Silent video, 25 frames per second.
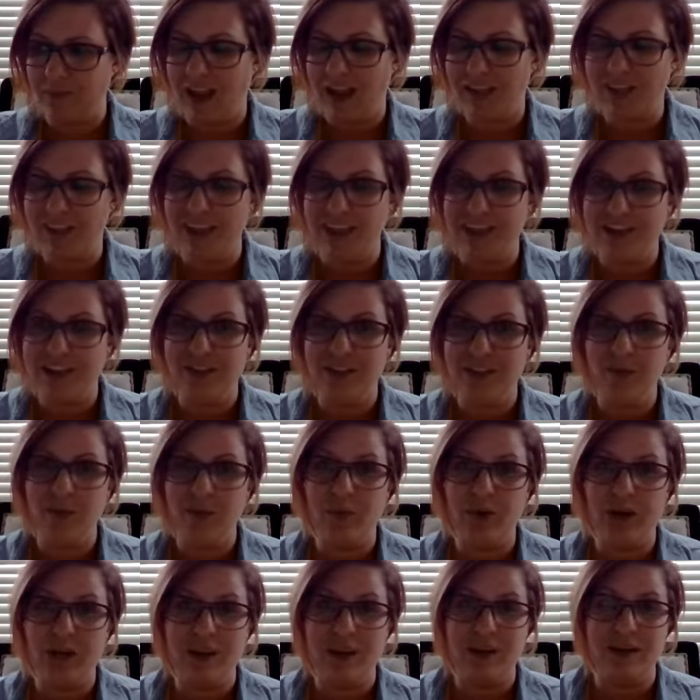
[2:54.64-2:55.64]
liked that
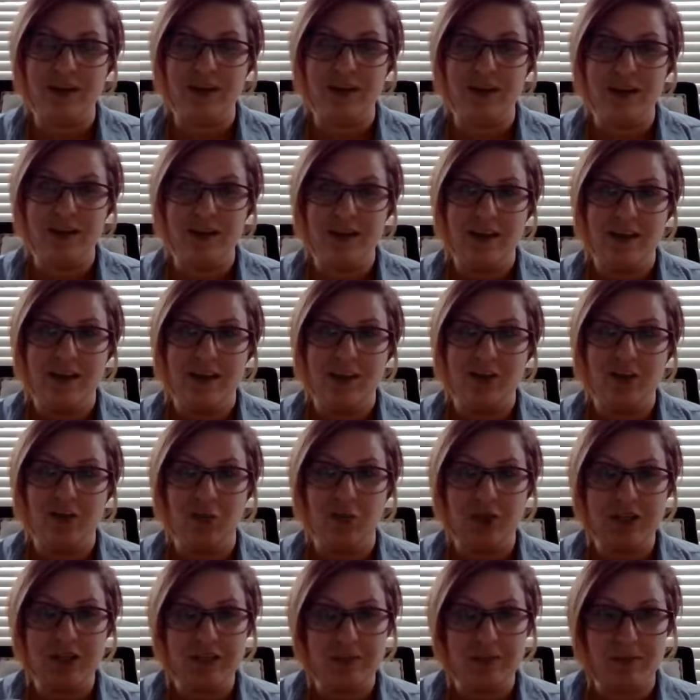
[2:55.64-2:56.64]
when there
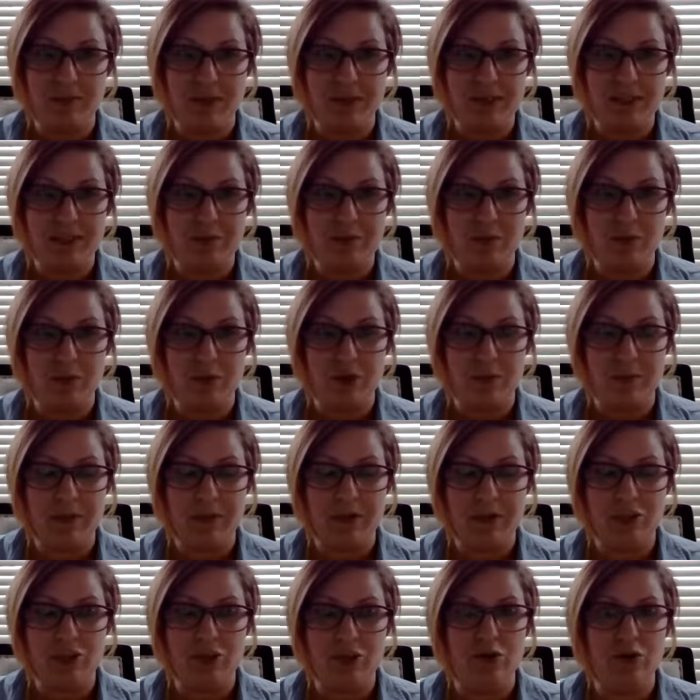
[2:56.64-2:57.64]
was a place to put a
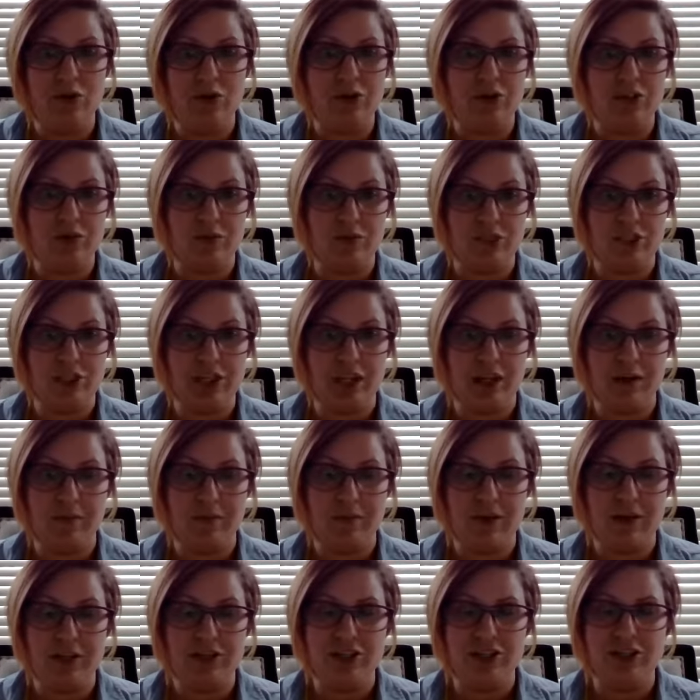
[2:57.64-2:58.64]
picture or to switch out a
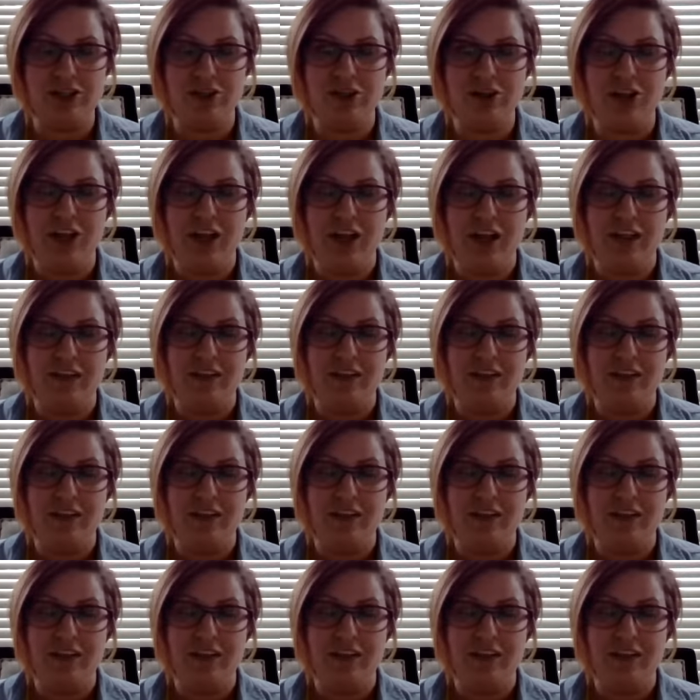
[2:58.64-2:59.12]
picture,